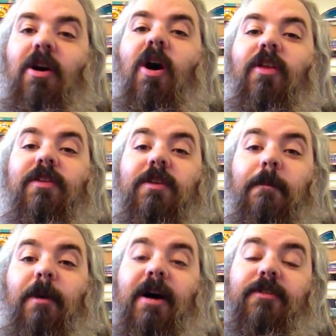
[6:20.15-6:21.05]
All this
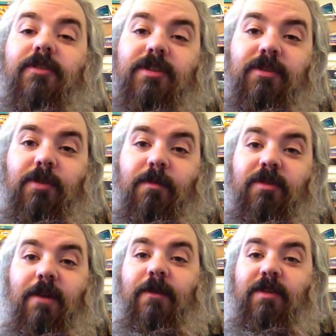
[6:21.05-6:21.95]
imposter syndrome
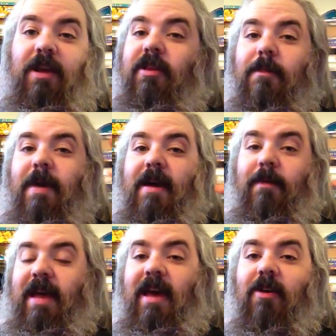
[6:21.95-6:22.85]
stuff is there in the back
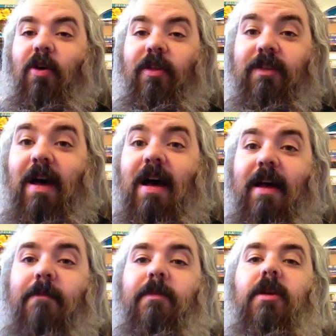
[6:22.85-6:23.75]
of my head all the
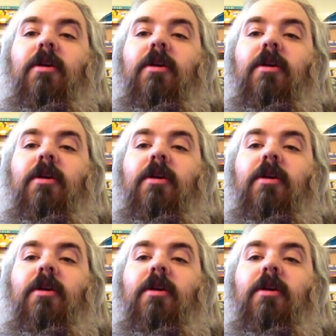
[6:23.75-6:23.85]
time.